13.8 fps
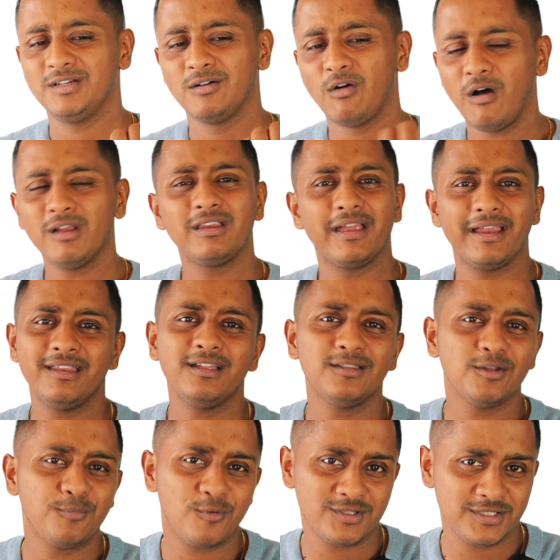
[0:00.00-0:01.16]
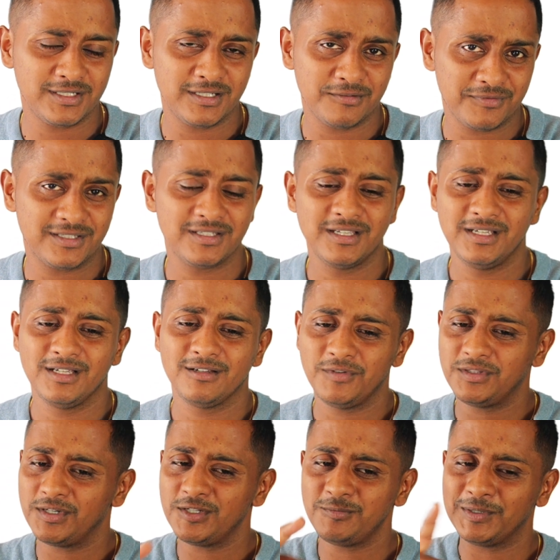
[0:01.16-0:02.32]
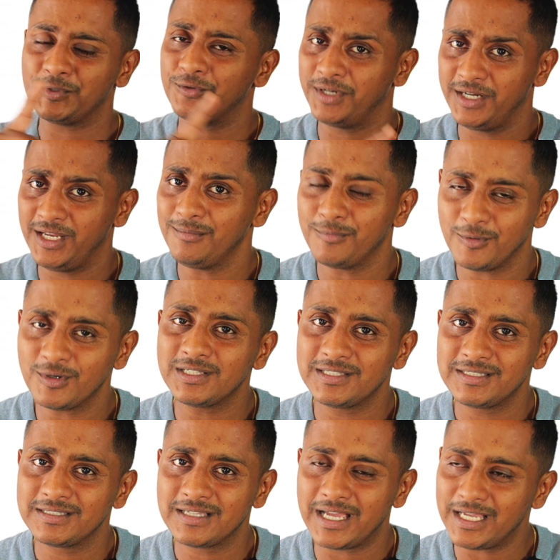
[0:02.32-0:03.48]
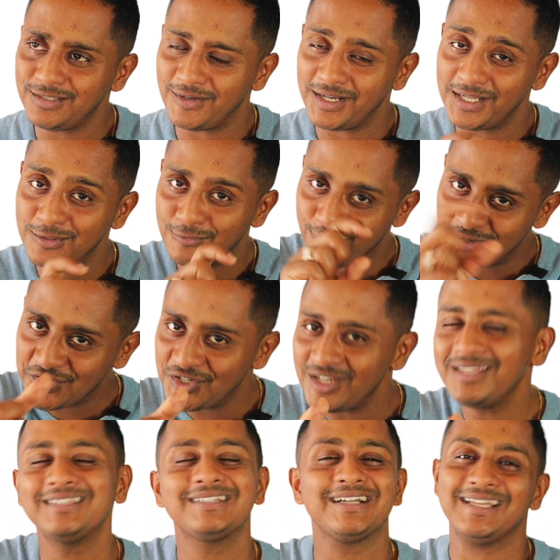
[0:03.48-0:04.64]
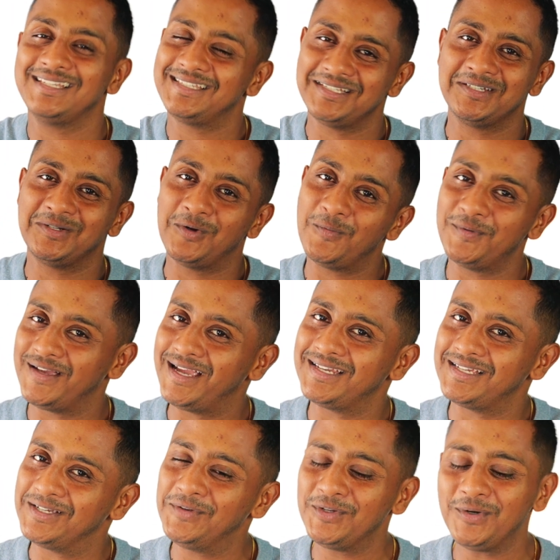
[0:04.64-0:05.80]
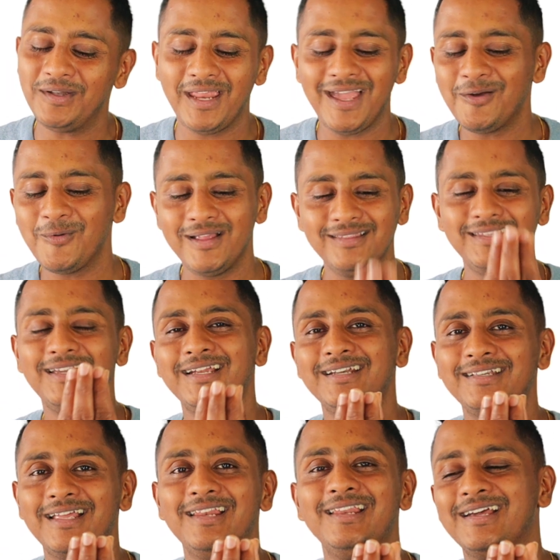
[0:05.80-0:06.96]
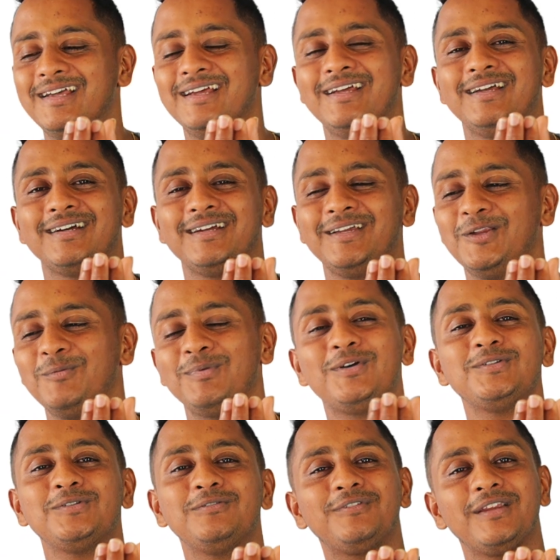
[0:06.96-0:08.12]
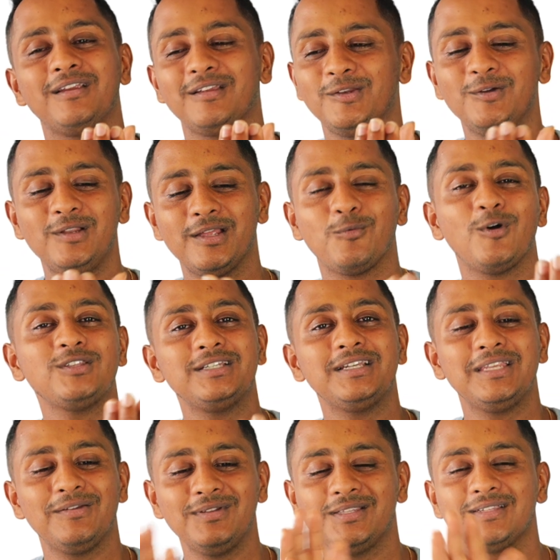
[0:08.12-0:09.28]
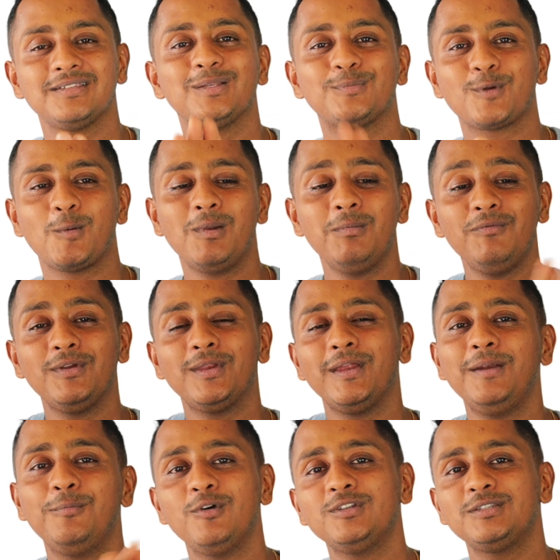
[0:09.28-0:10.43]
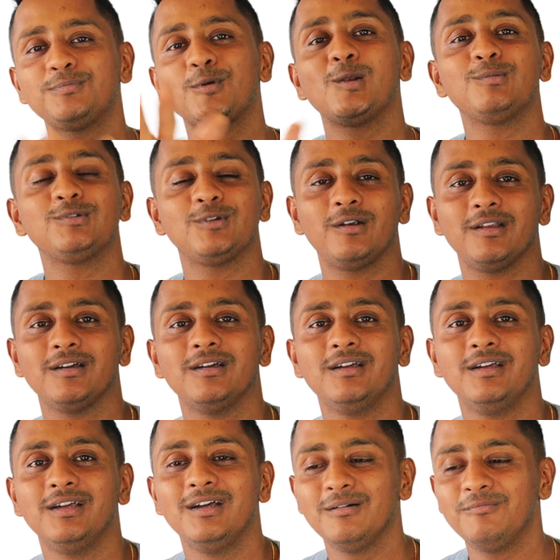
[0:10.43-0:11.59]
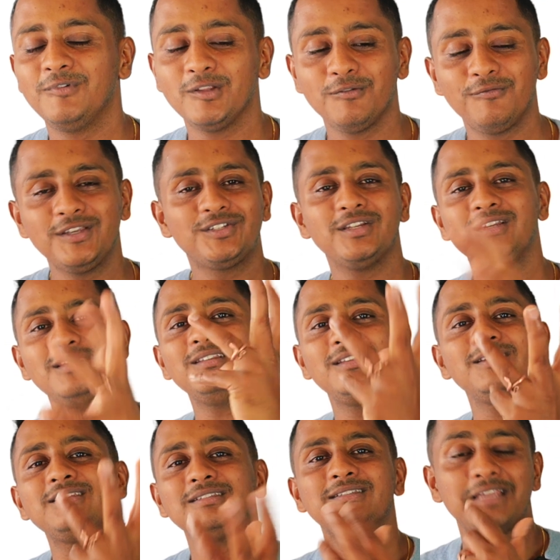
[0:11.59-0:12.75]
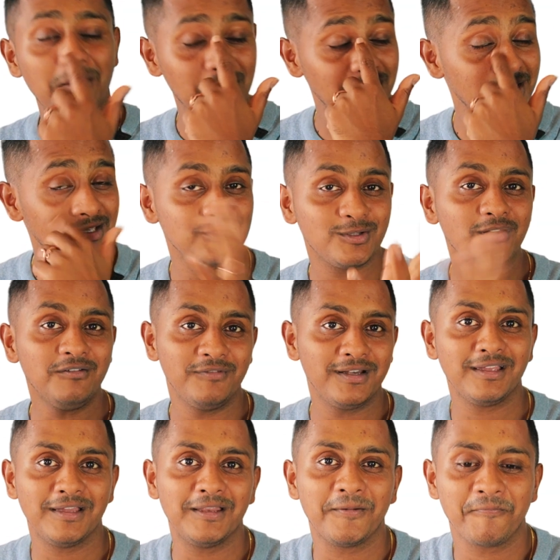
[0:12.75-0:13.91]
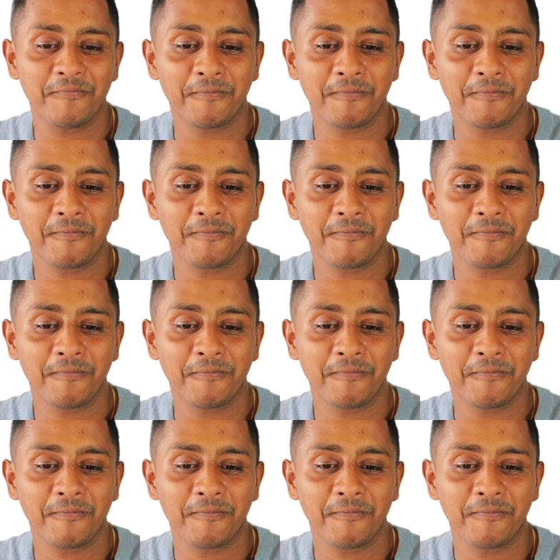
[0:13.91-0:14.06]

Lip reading: on getting the positives with respect to reading books as far as vision is concerned. Hope you're getting it. We should take one thing and tell, because of like watching TV, this is the problem. If you read books, problem solved. For the vision, the same thing is not fitting in.